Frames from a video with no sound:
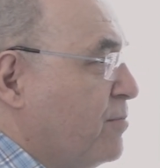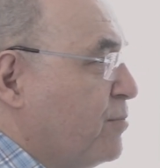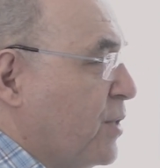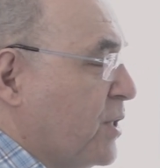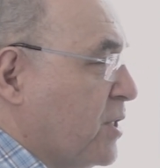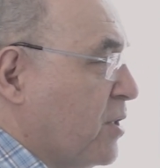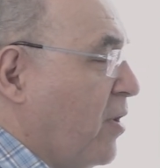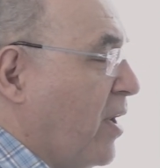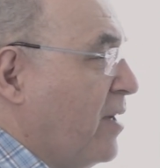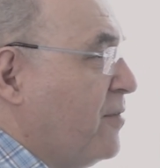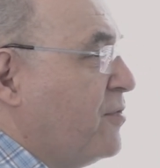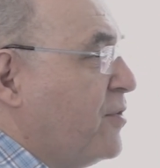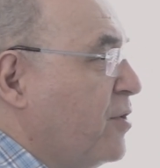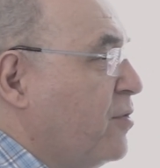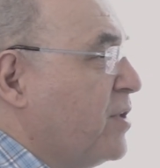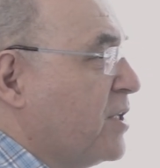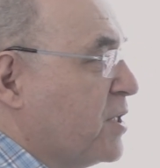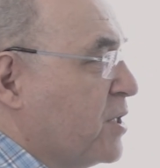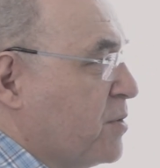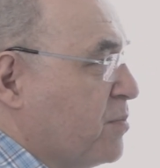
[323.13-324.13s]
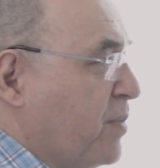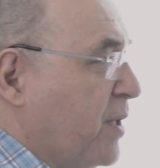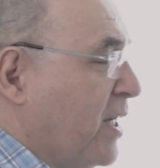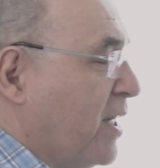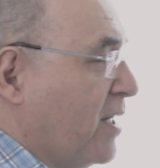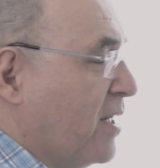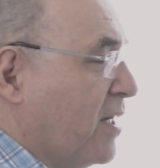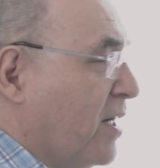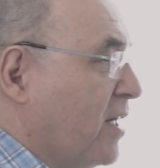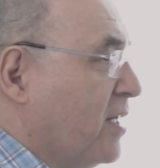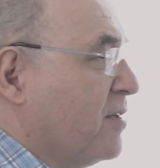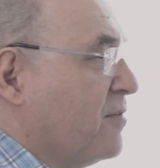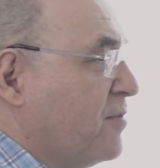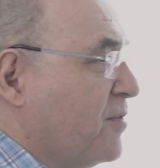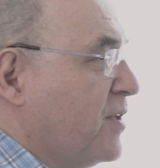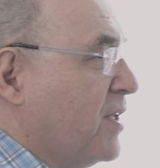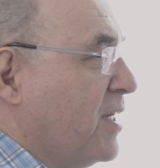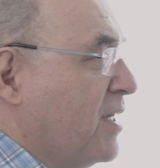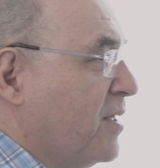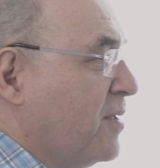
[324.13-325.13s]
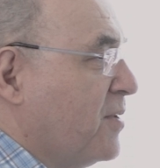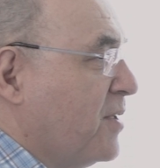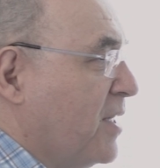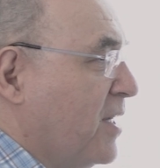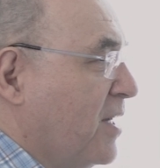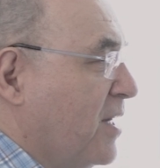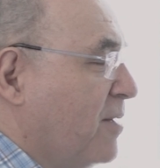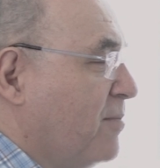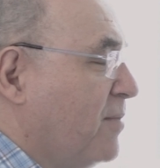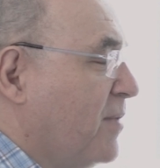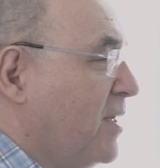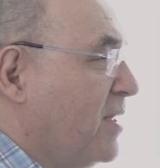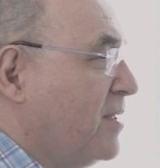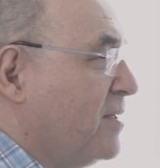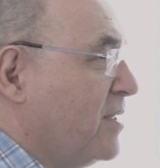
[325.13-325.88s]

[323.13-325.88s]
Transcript: But so I view it as being kind of the the um,